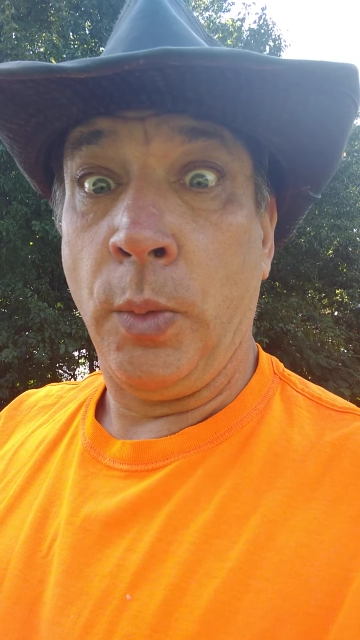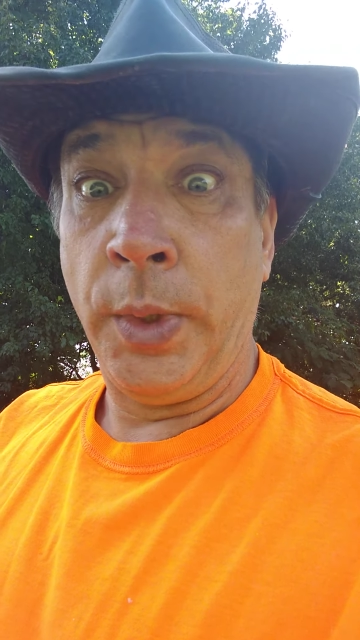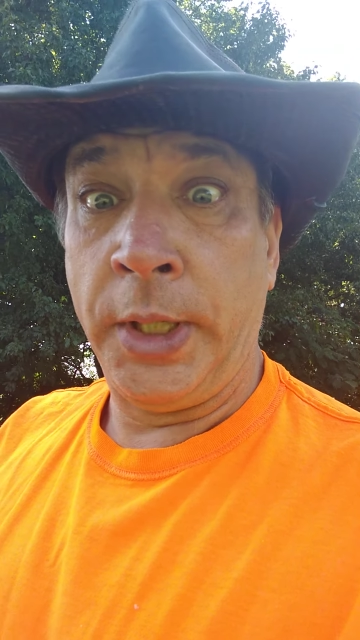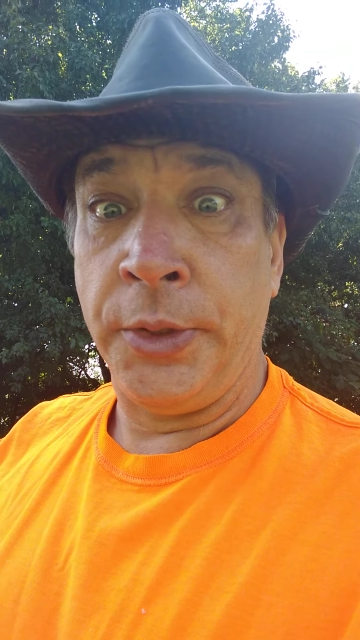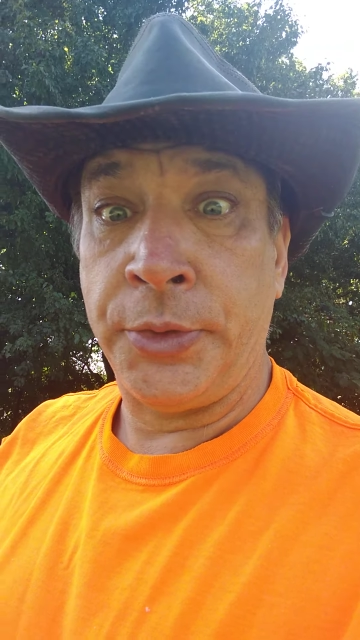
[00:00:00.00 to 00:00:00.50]

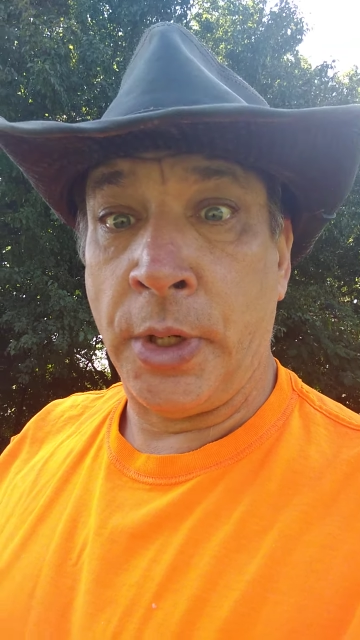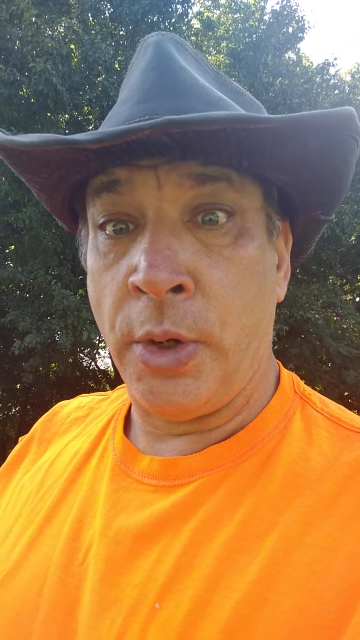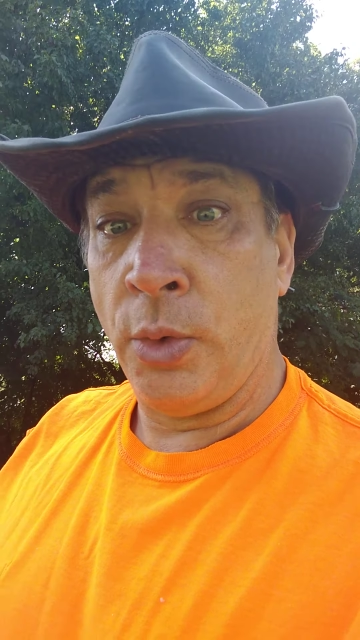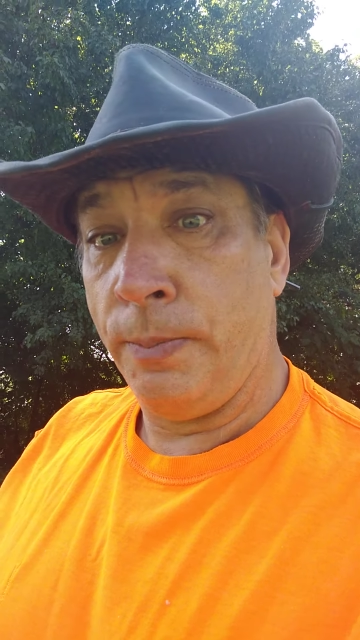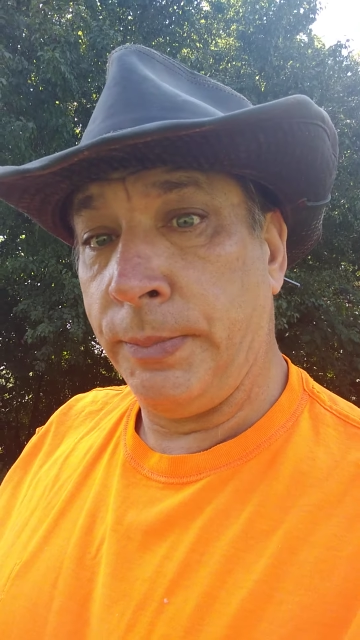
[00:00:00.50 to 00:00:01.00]
weed
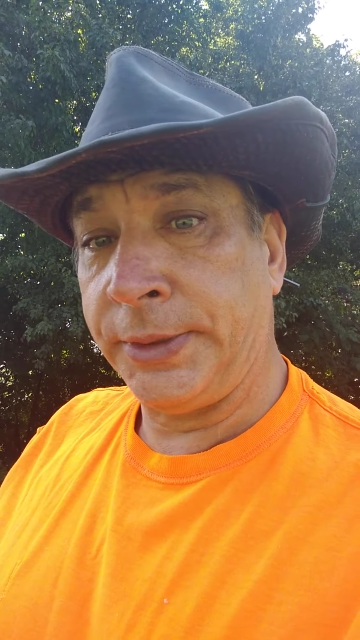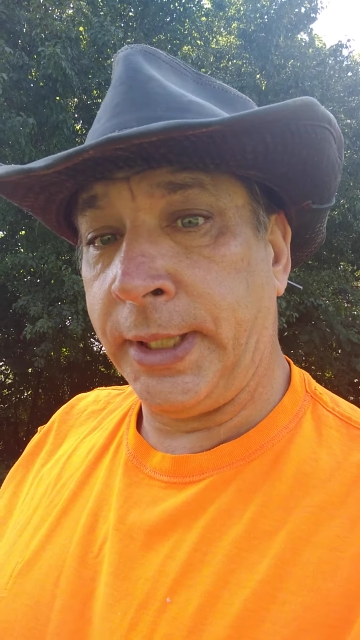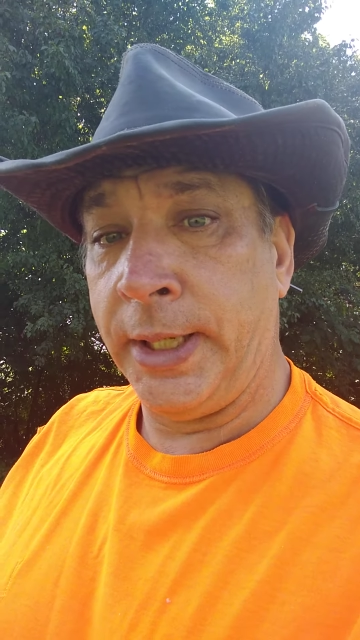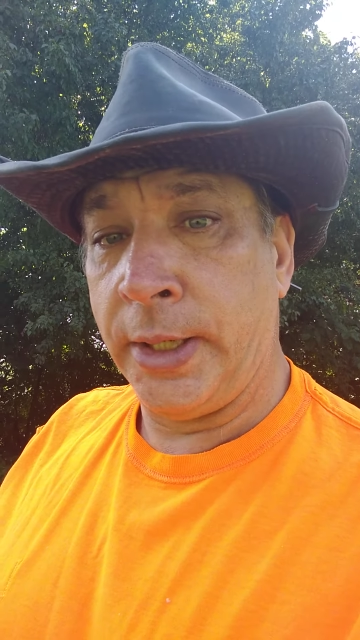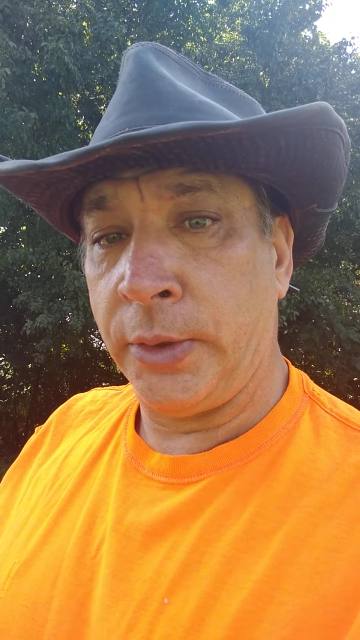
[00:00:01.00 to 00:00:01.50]
control,
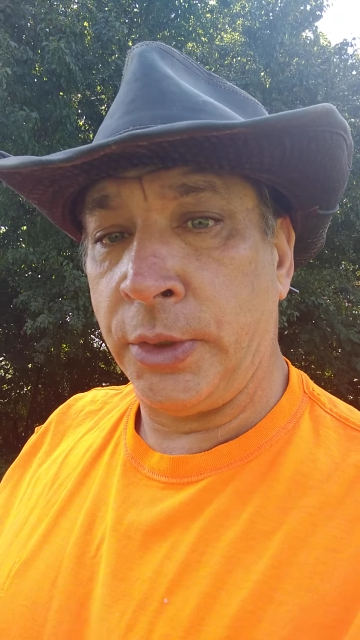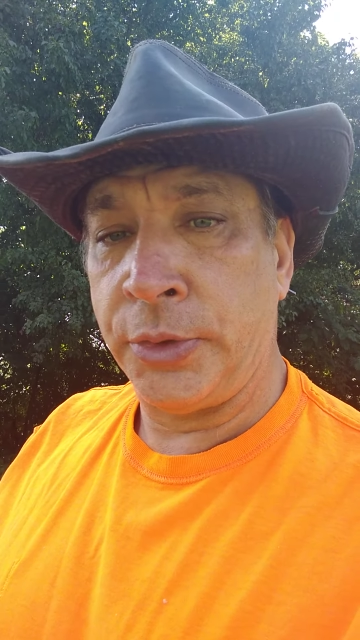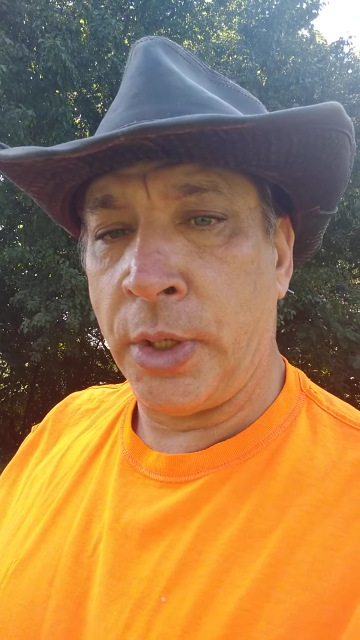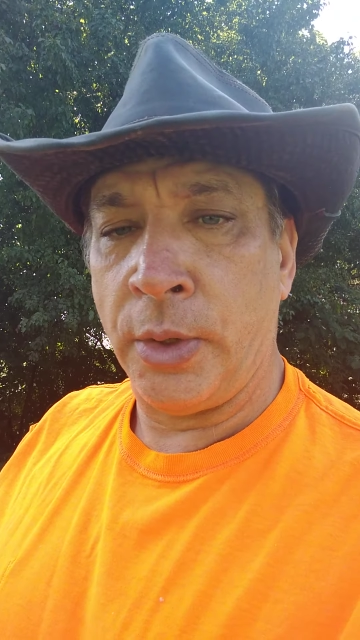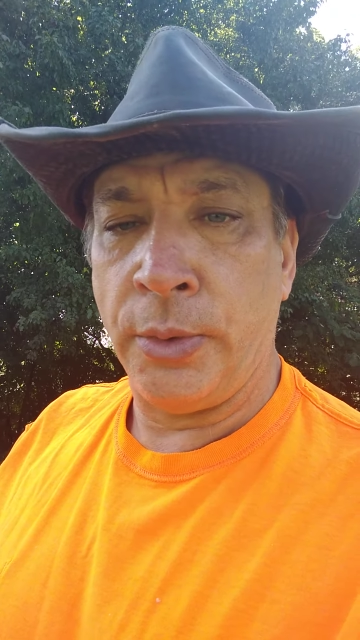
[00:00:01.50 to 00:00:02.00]
mosquito
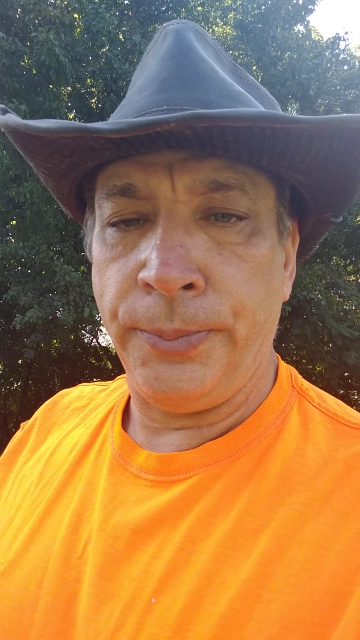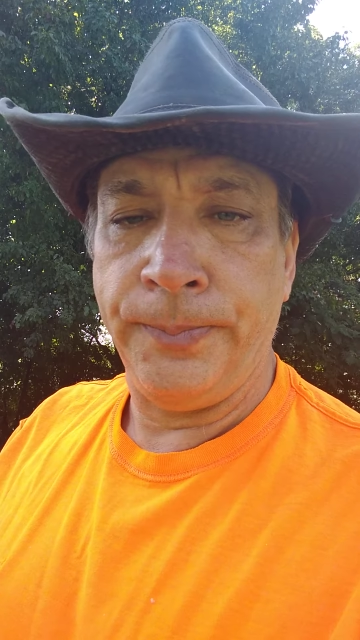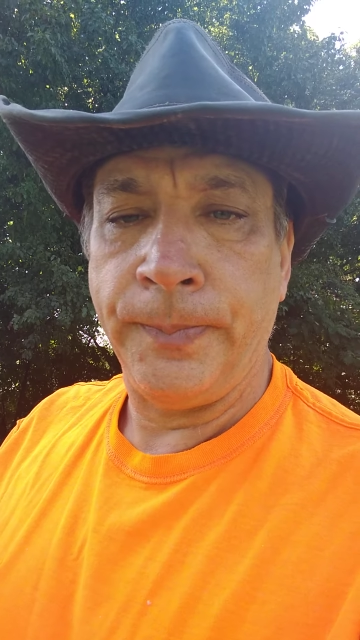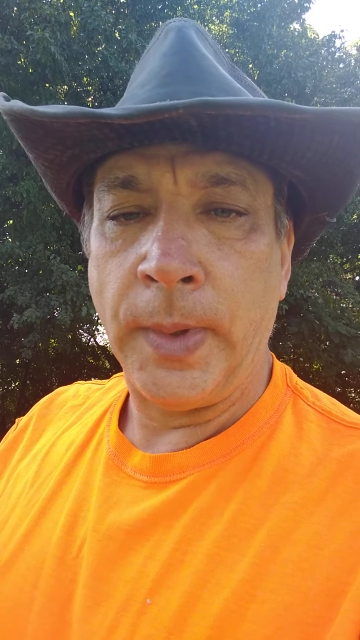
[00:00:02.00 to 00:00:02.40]
control, how